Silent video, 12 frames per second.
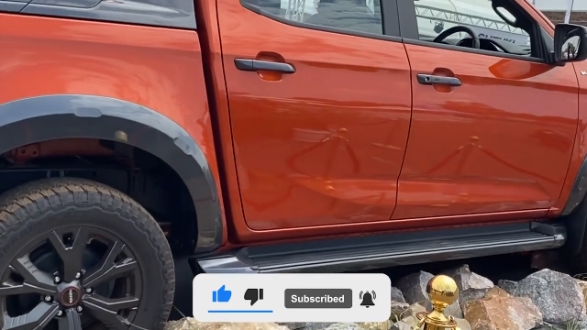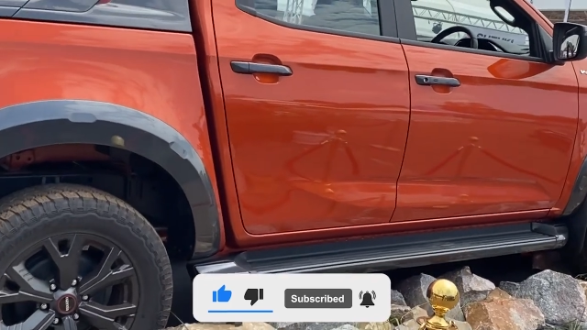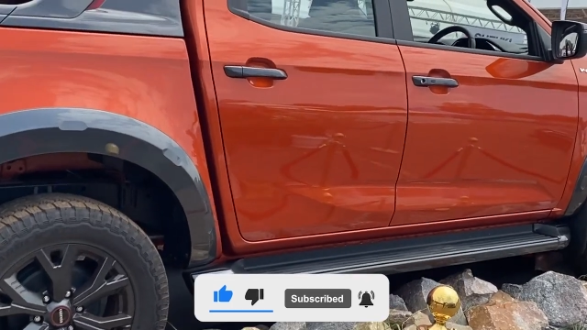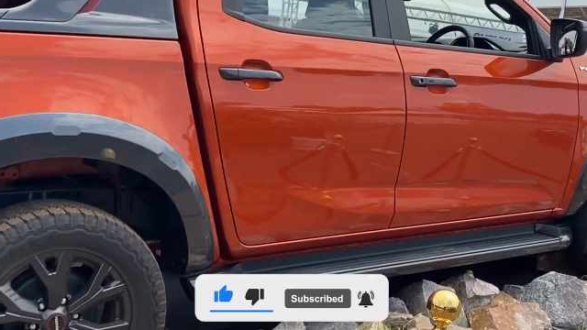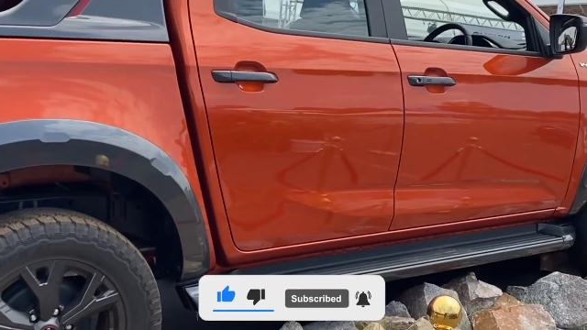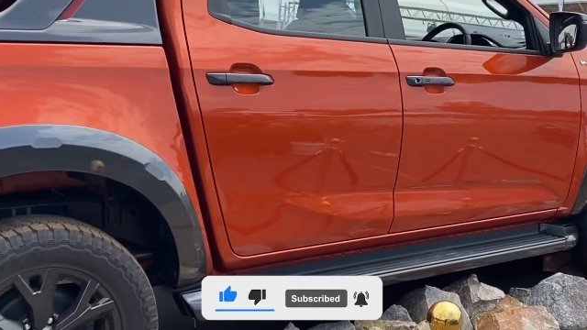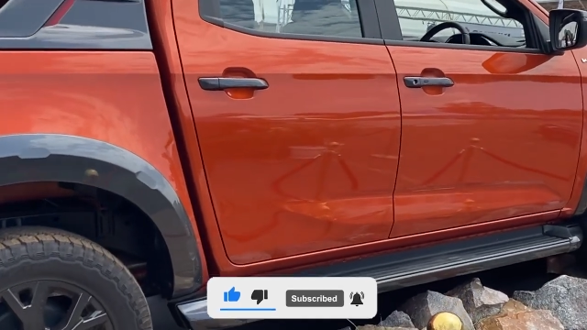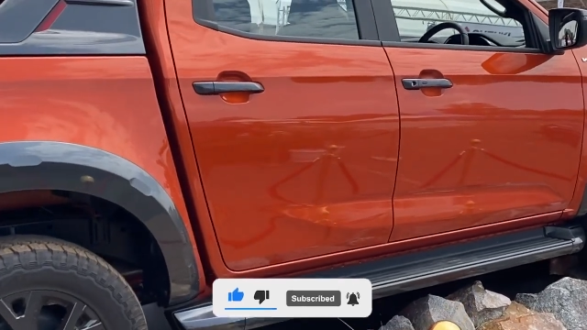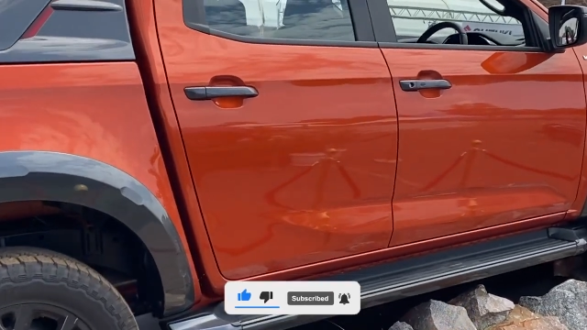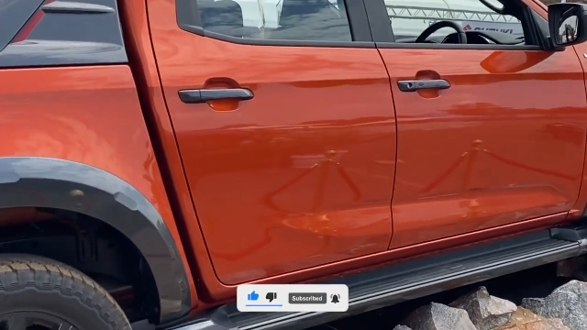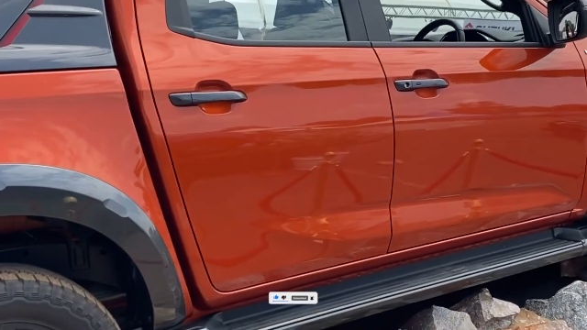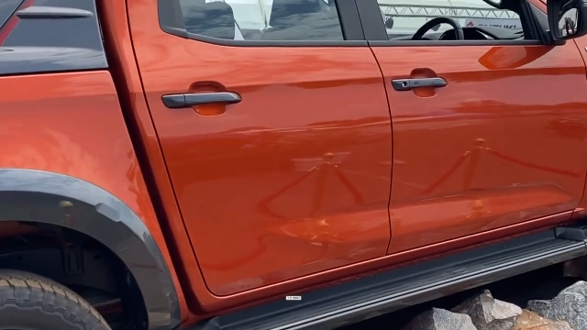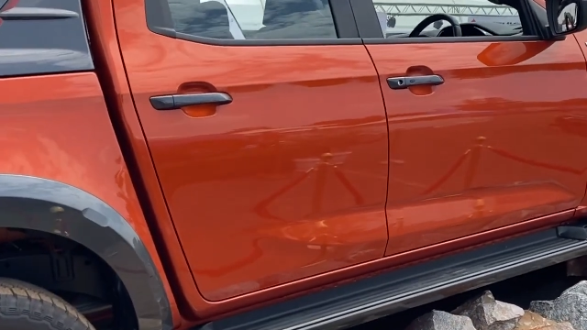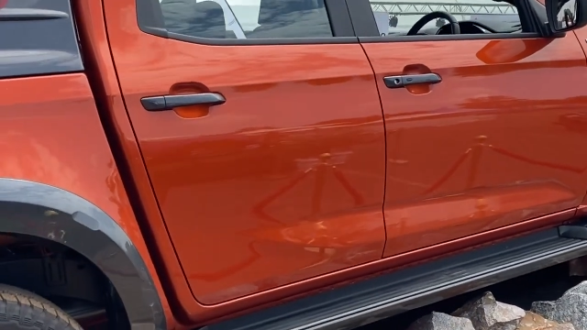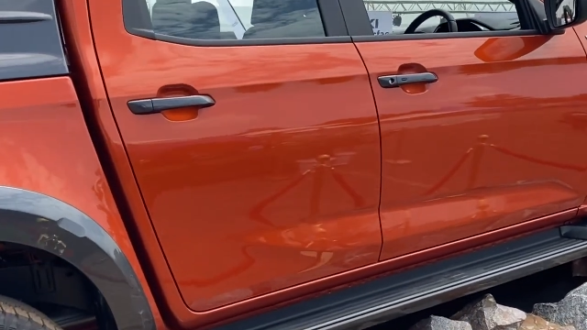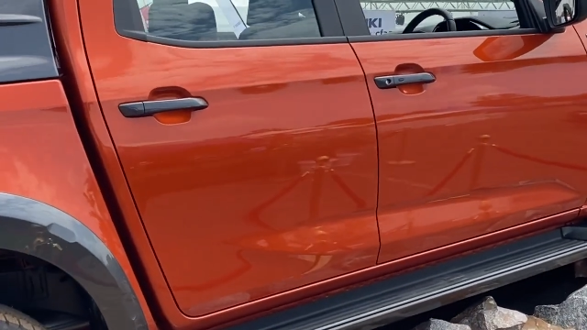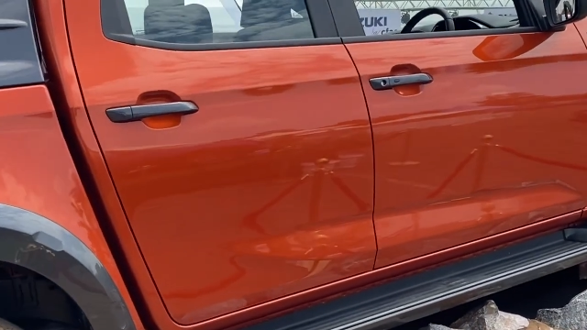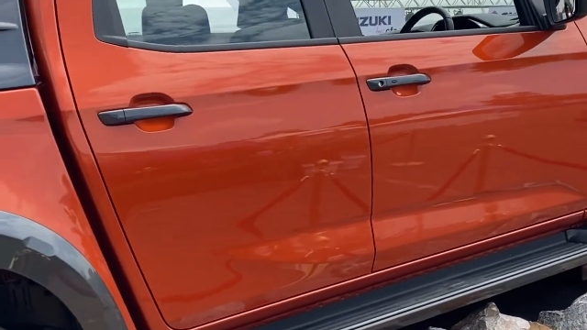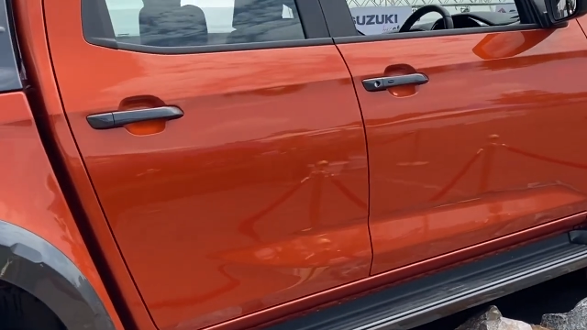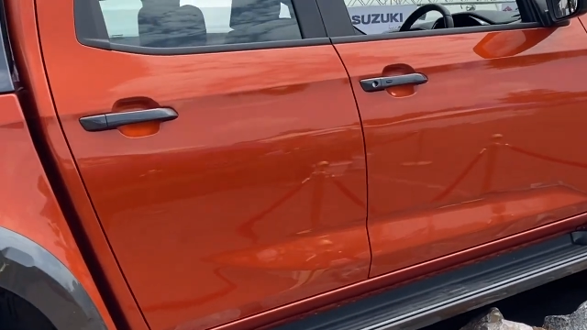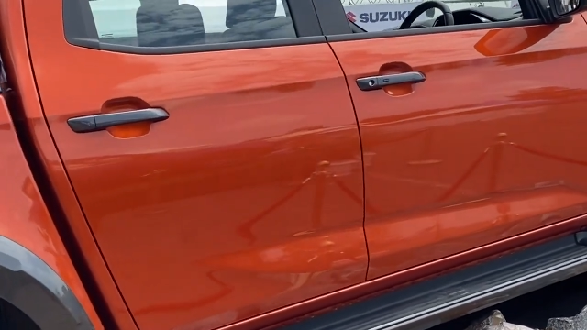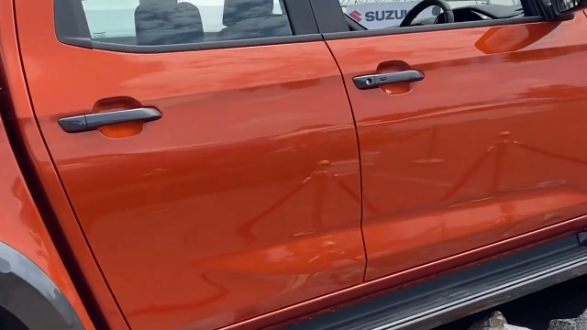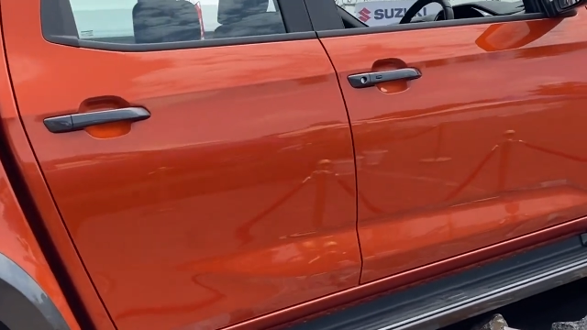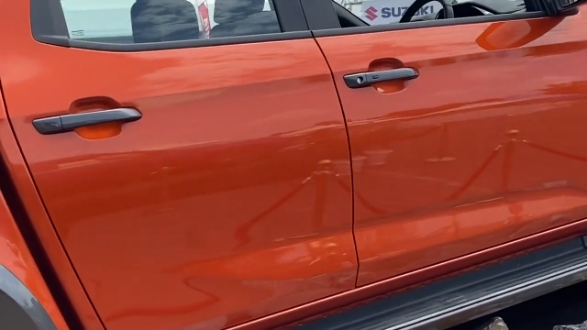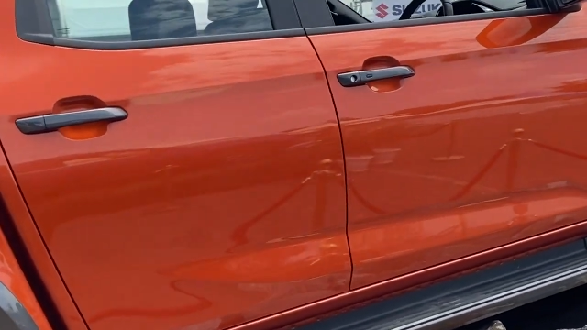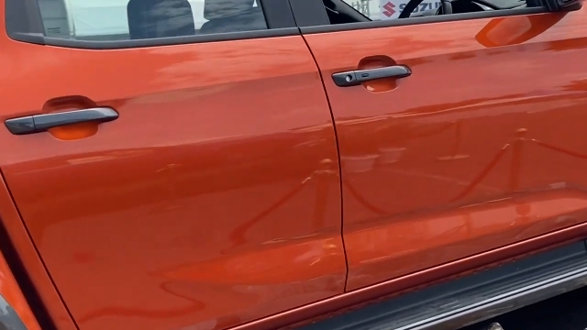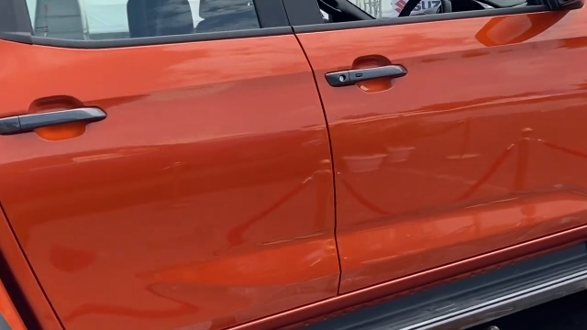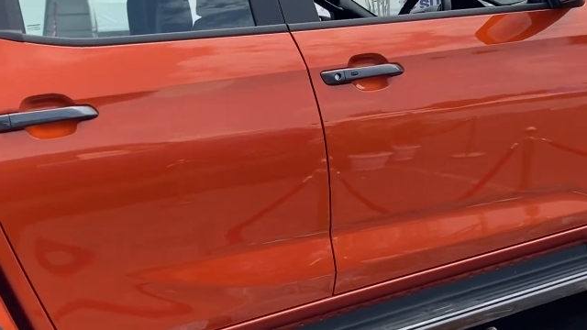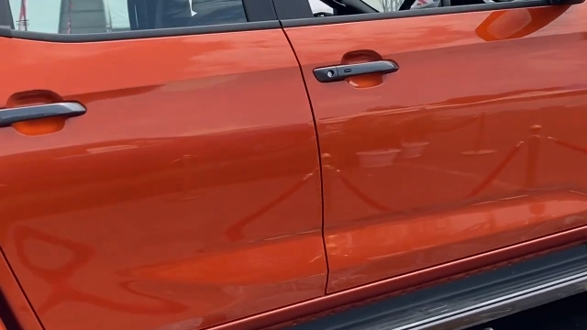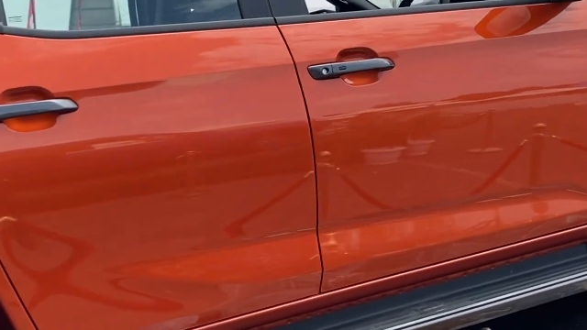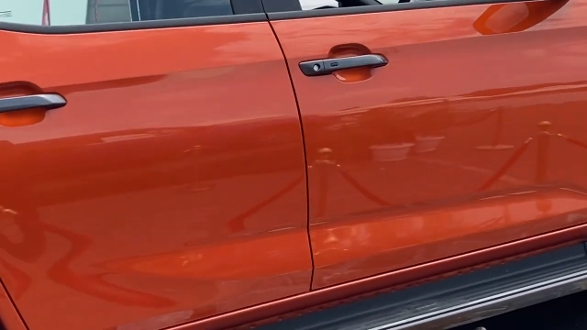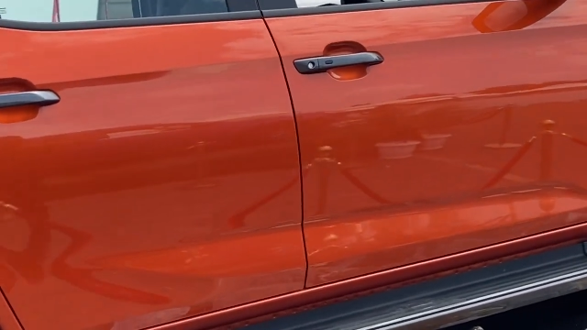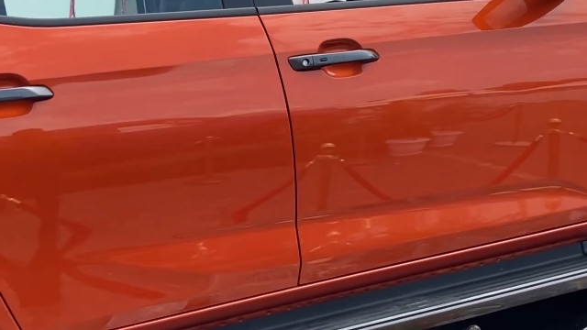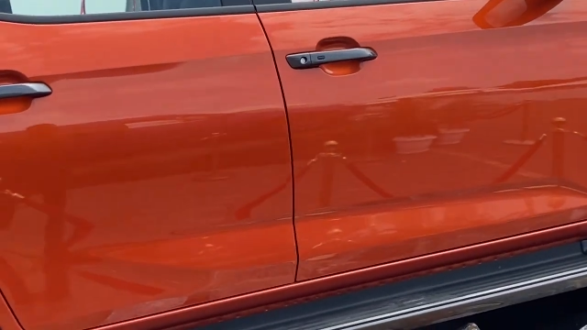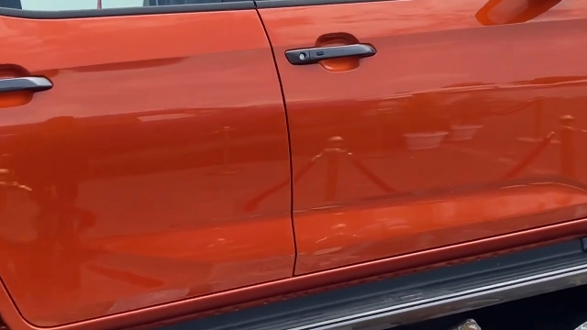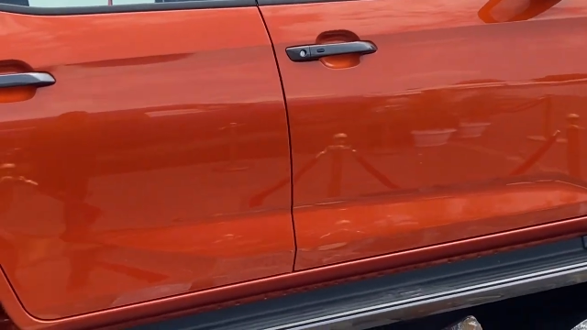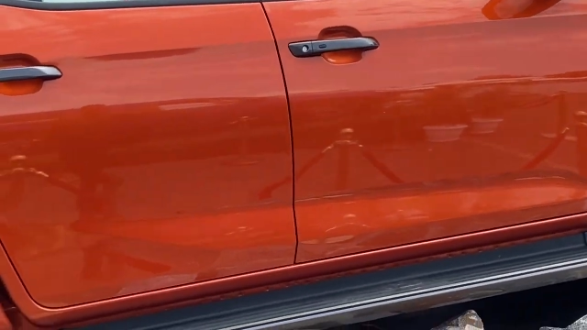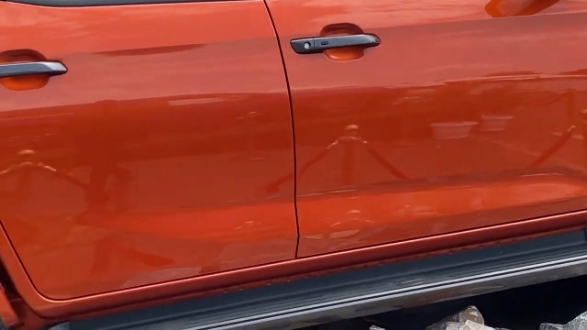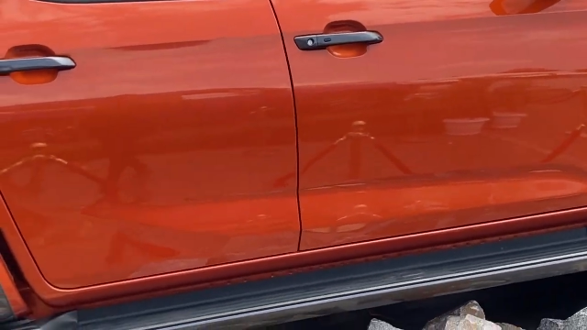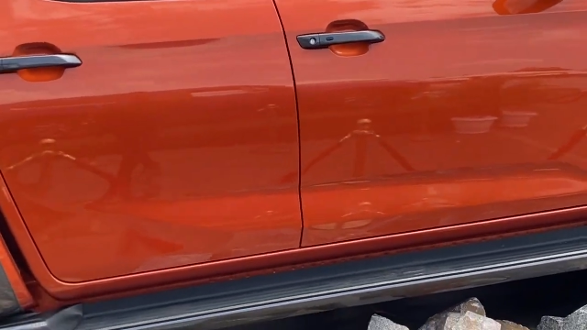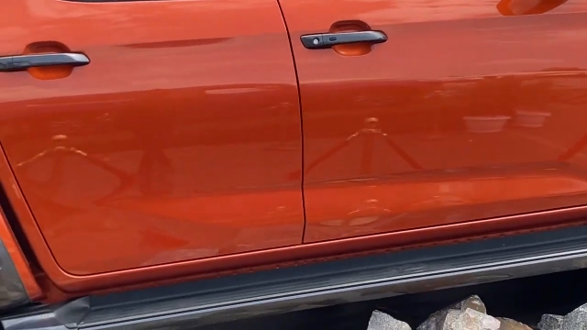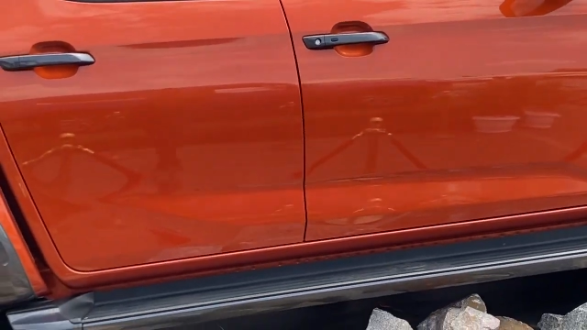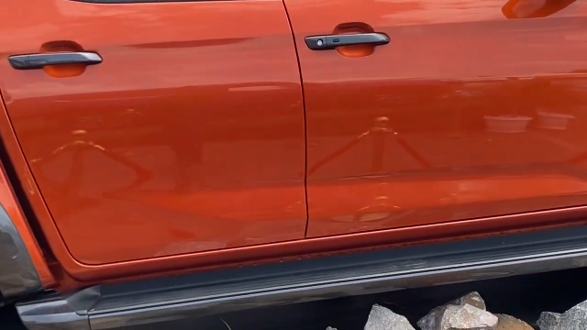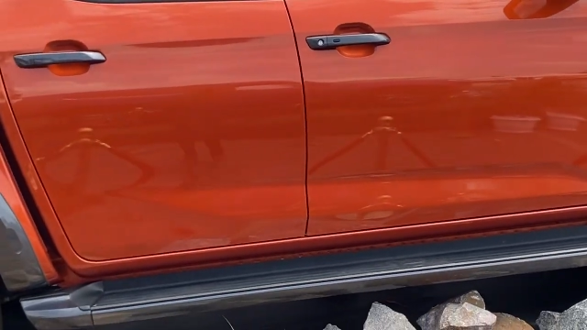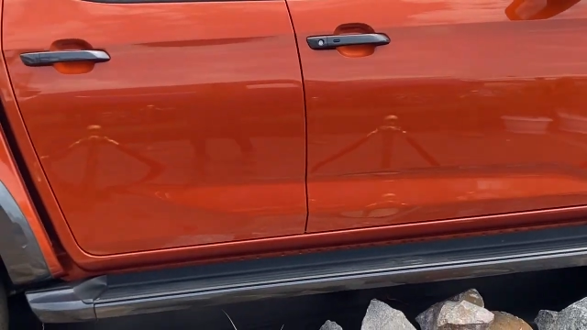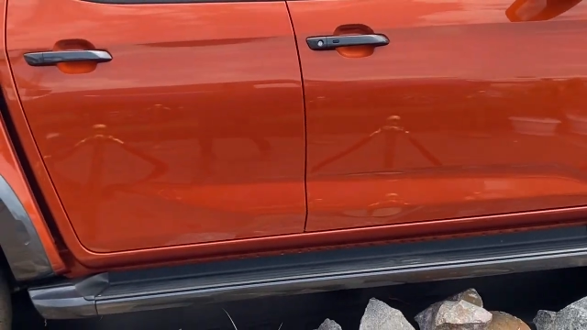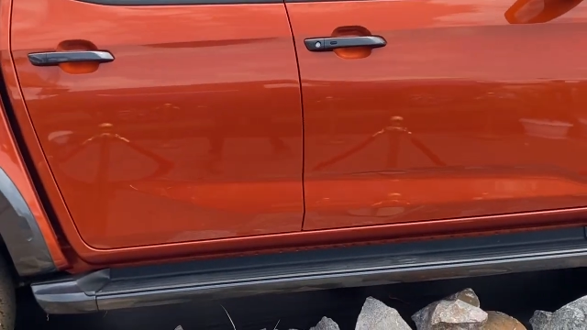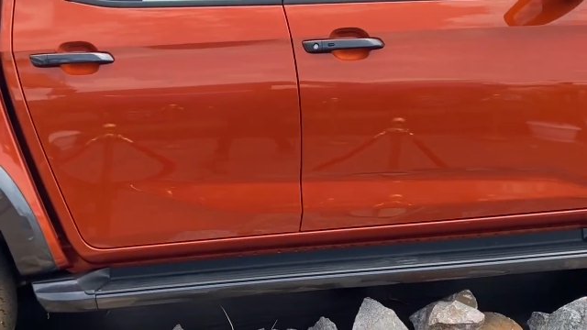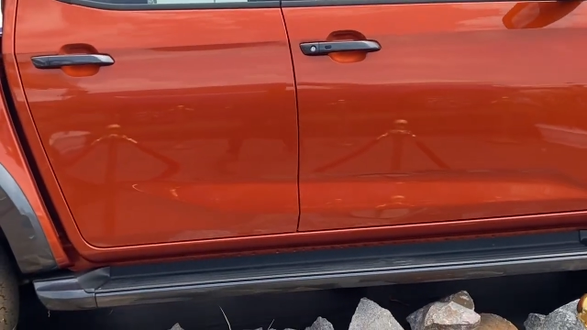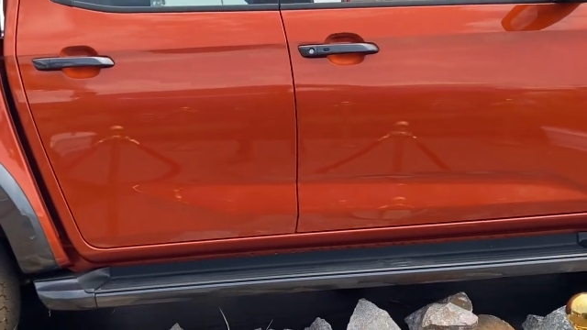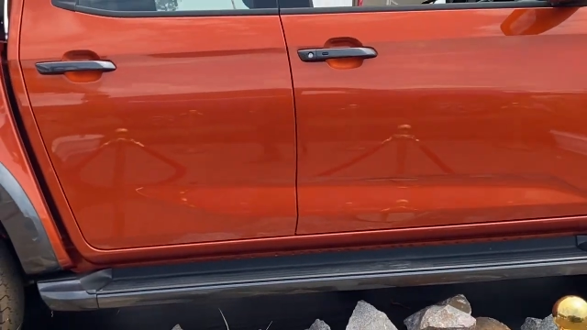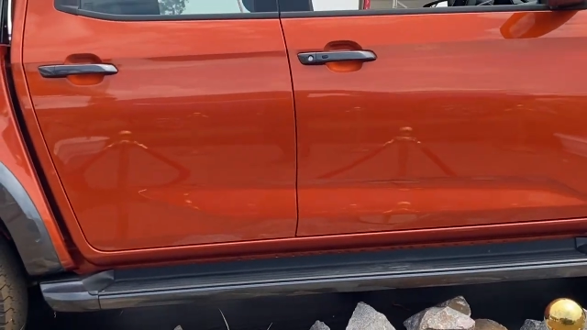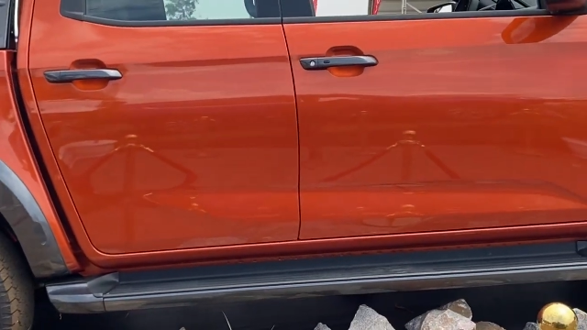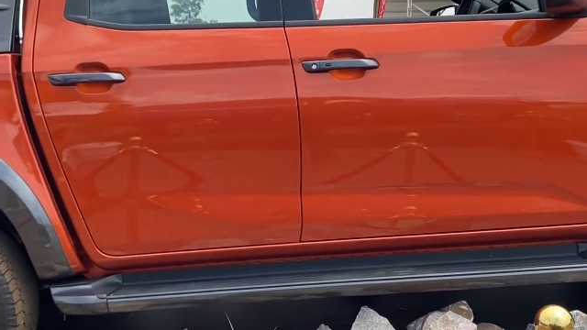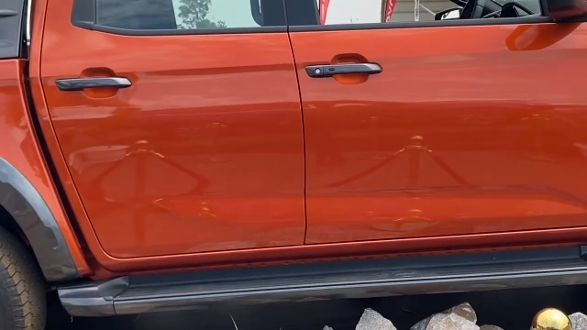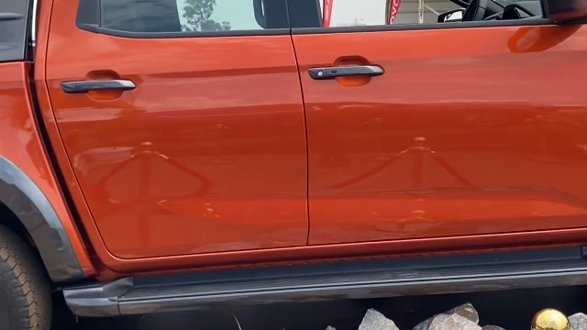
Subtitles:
No face is visible, so there are no lips to read.